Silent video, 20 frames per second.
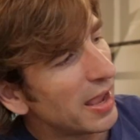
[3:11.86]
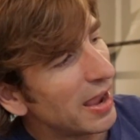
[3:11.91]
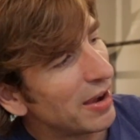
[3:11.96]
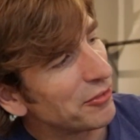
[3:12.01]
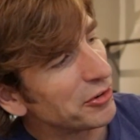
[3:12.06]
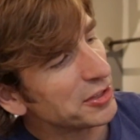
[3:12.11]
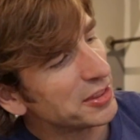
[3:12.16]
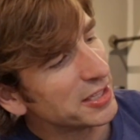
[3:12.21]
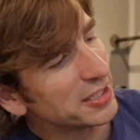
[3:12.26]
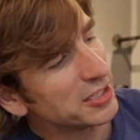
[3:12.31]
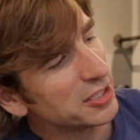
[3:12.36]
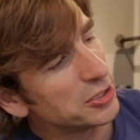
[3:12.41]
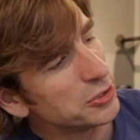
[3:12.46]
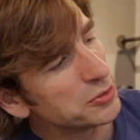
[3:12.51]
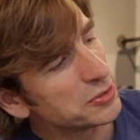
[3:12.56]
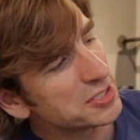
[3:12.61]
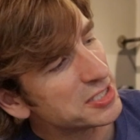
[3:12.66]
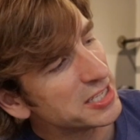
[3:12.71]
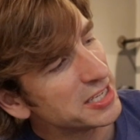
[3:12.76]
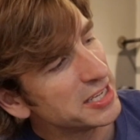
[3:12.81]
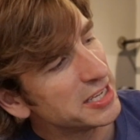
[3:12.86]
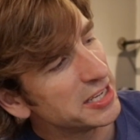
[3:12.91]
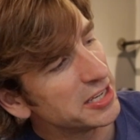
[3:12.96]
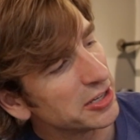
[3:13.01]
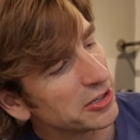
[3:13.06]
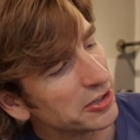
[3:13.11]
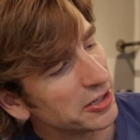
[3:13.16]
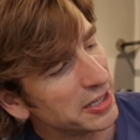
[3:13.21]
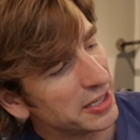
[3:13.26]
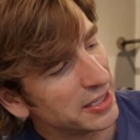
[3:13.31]
Everything that you see
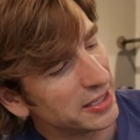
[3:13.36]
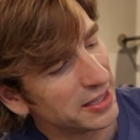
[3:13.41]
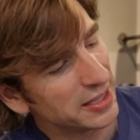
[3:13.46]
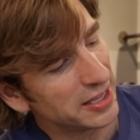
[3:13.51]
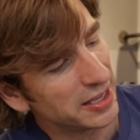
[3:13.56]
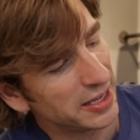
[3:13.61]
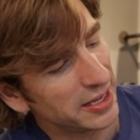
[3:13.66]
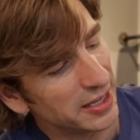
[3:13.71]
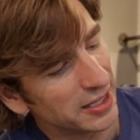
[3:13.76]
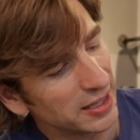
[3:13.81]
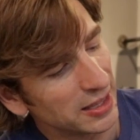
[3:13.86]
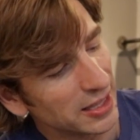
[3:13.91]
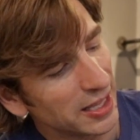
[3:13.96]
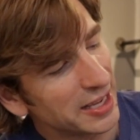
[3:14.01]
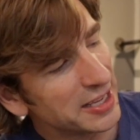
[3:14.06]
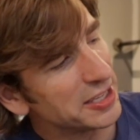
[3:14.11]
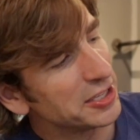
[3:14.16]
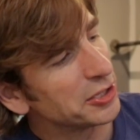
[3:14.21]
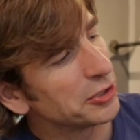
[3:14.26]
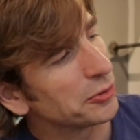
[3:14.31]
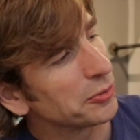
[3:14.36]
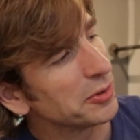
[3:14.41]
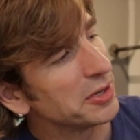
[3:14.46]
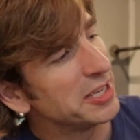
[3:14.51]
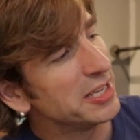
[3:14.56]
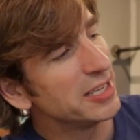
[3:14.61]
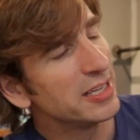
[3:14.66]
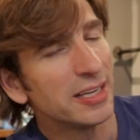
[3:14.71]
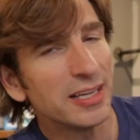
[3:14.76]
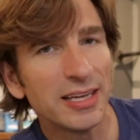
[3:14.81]
here in the light
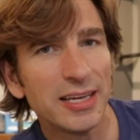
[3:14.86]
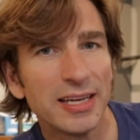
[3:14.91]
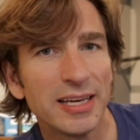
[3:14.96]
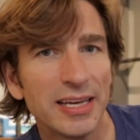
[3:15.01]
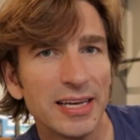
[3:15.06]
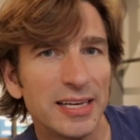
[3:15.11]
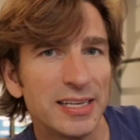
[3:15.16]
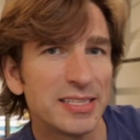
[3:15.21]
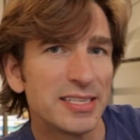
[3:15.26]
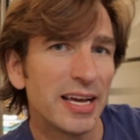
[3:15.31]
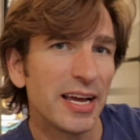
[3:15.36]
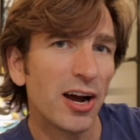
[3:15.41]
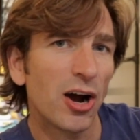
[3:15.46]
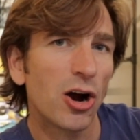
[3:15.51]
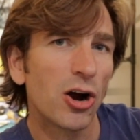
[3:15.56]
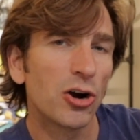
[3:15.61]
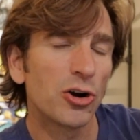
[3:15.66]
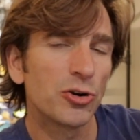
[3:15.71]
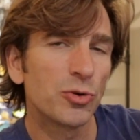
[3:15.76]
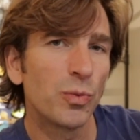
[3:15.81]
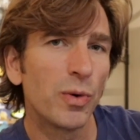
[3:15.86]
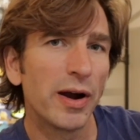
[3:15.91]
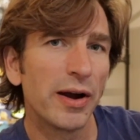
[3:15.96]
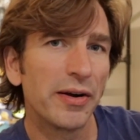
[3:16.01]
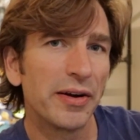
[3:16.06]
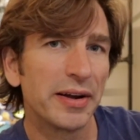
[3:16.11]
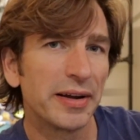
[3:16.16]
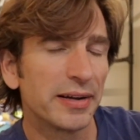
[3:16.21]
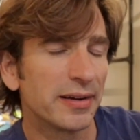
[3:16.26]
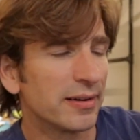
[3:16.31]
green is a hard
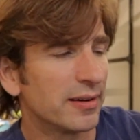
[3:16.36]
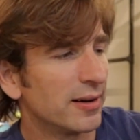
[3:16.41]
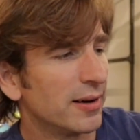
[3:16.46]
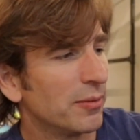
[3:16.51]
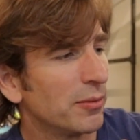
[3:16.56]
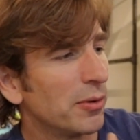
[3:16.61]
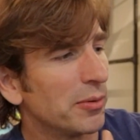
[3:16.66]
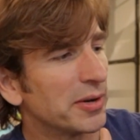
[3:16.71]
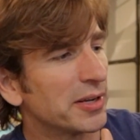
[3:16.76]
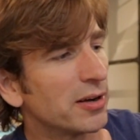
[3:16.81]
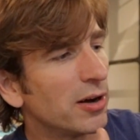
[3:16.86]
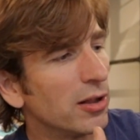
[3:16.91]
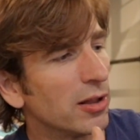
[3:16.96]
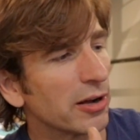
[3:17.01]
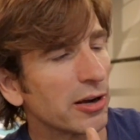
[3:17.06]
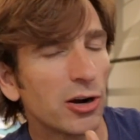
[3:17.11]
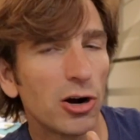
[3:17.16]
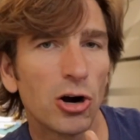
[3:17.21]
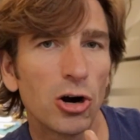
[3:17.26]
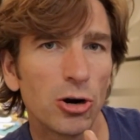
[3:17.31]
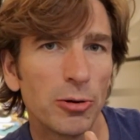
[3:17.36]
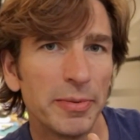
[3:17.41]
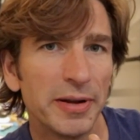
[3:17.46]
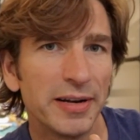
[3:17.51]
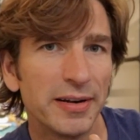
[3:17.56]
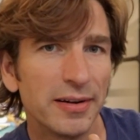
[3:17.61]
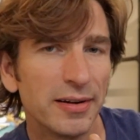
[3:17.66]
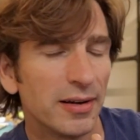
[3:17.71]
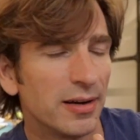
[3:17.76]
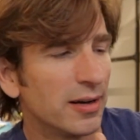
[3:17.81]
wearing, what we call a
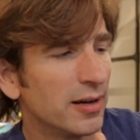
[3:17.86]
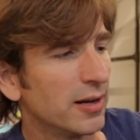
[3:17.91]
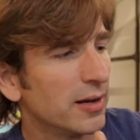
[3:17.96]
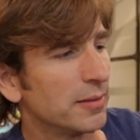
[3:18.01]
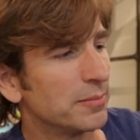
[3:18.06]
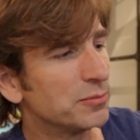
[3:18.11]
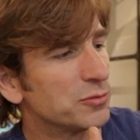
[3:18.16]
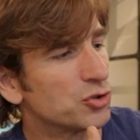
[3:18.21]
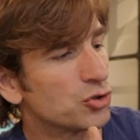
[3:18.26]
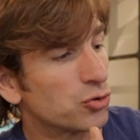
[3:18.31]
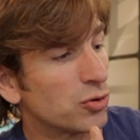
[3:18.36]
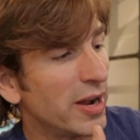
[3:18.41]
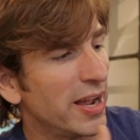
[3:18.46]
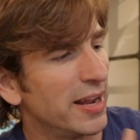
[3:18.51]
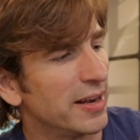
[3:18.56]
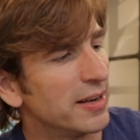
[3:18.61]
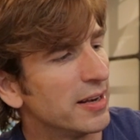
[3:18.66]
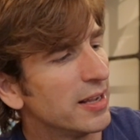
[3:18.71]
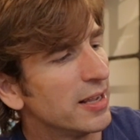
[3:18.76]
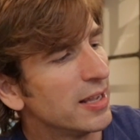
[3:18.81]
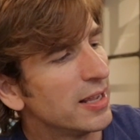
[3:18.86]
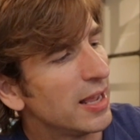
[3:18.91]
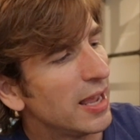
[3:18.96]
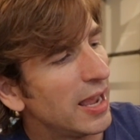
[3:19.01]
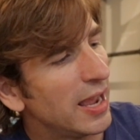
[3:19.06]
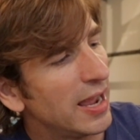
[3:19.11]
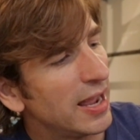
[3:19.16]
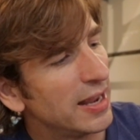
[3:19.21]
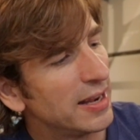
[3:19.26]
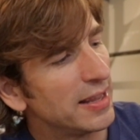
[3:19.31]
carbon tread.
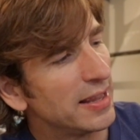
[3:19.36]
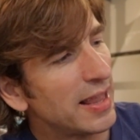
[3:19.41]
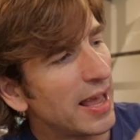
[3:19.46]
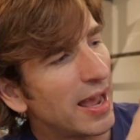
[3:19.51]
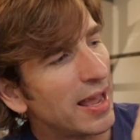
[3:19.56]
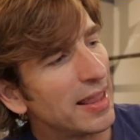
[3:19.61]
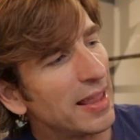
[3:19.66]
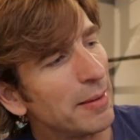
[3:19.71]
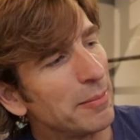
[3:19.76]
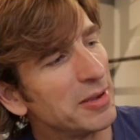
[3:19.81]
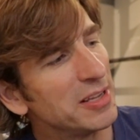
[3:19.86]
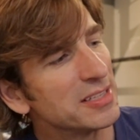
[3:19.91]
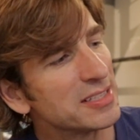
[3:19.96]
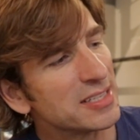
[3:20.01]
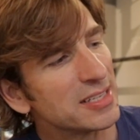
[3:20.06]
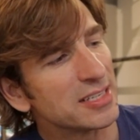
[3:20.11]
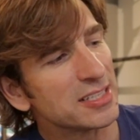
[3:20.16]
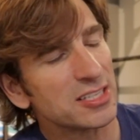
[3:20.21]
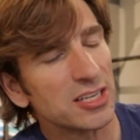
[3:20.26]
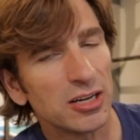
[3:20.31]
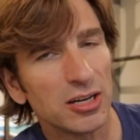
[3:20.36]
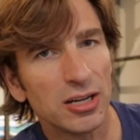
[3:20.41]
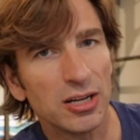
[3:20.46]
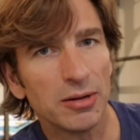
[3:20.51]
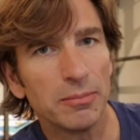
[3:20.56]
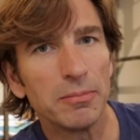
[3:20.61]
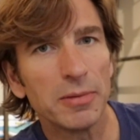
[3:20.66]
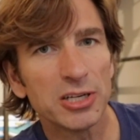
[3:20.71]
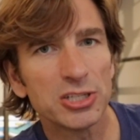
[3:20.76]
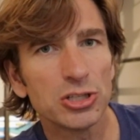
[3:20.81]
And that means that it's
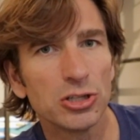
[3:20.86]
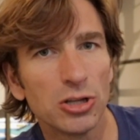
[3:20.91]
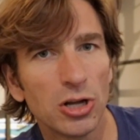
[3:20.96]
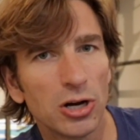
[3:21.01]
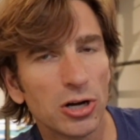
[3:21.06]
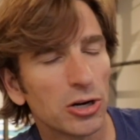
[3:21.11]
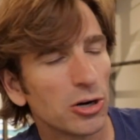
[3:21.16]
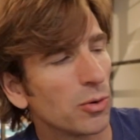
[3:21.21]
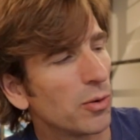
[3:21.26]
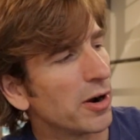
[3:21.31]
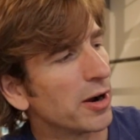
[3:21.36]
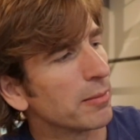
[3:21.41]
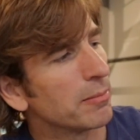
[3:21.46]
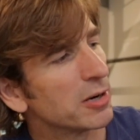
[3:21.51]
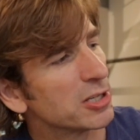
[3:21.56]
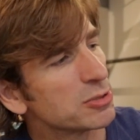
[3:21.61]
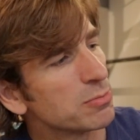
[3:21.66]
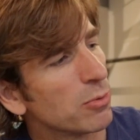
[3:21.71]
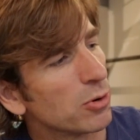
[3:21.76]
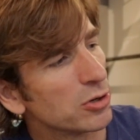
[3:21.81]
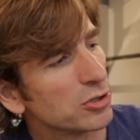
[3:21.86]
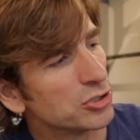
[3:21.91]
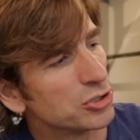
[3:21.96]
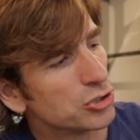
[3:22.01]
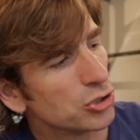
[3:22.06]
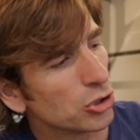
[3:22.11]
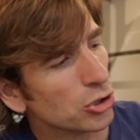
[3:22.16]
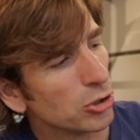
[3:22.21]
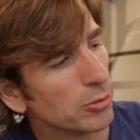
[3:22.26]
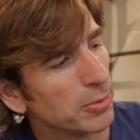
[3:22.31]
a much longer wearing, much more
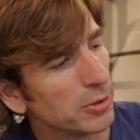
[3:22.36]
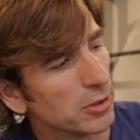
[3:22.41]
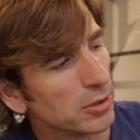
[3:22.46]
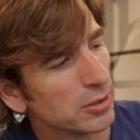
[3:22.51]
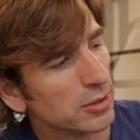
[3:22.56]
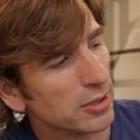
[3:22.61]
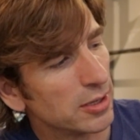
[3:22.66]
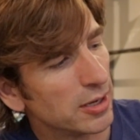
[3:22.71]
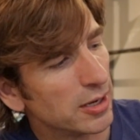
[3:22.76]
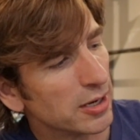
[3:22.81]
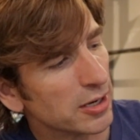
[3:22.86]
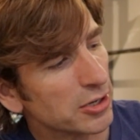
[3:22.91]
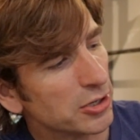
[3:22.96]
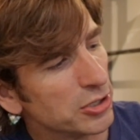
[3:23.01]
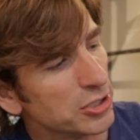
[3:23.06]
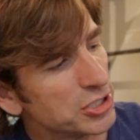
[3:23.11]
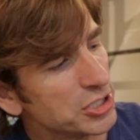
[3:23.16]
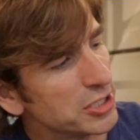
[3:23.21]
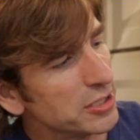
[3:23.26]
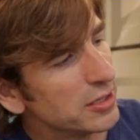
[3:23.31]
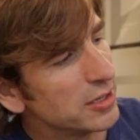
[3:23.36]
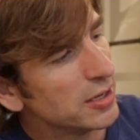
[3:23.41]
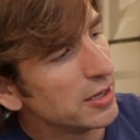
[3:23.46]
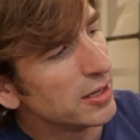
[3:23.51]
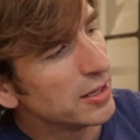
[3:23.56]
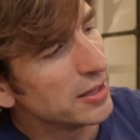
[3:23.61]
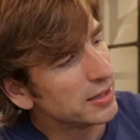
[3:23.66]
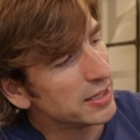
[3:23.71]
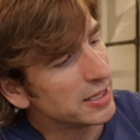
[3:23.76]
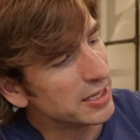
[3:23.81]
durable cushion.
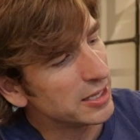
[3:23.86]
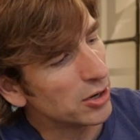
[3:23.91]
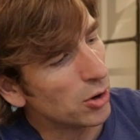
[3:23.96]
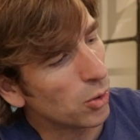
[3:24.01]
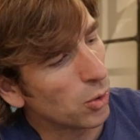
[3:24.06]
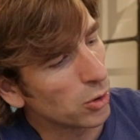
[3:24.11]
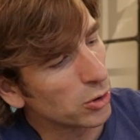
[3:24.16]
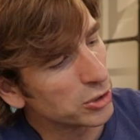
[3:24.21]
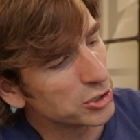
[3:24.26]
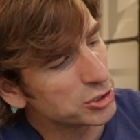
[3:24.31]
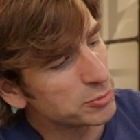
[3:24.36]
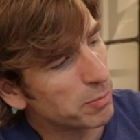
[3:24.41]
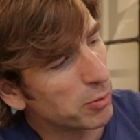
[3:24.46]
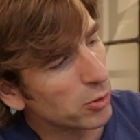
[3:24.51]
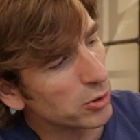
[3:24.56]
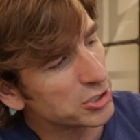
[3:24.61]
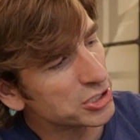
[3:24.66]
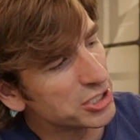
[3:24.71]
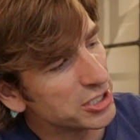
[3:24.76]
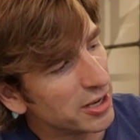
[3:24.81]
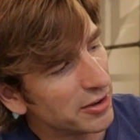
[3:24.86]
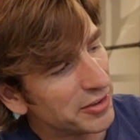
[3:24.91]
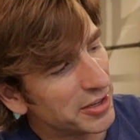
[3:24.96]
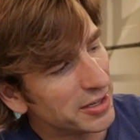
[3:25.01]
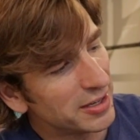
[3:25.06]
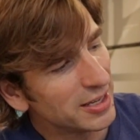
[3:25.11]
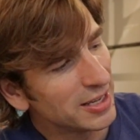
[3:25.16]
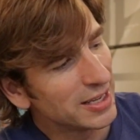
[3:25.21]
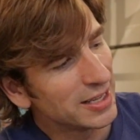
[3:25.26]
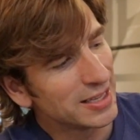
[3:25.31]
The orange portion of
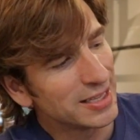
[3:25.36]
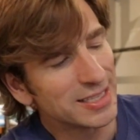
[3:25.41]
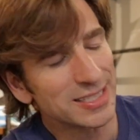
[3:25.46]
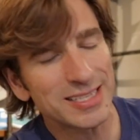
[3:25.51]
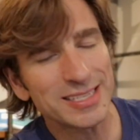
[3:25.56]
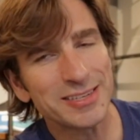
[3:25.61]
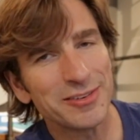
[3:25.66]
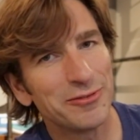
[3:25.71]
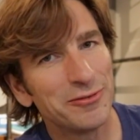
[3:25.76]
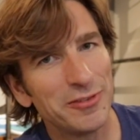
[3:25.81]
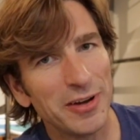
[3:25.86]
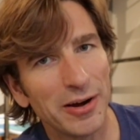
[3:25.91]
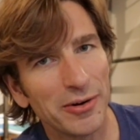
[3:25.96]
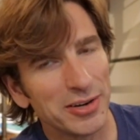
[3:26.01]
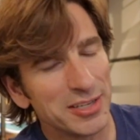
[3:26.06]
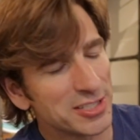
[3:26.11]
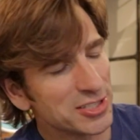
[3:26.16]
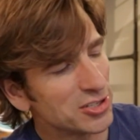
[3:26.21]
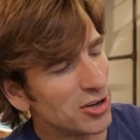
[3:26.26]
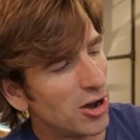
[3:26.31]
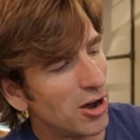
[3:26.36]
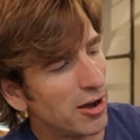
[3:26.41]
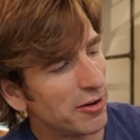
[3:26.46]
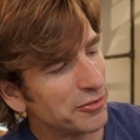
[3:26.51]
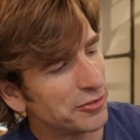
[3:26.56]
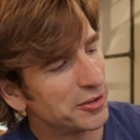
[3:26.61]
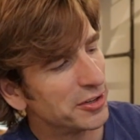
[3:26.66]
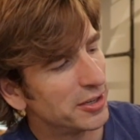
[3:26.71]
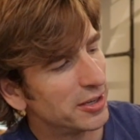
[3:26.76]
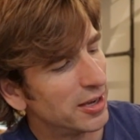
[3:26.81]
it, this is a very
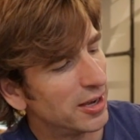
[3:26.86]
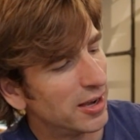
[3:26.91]
soft,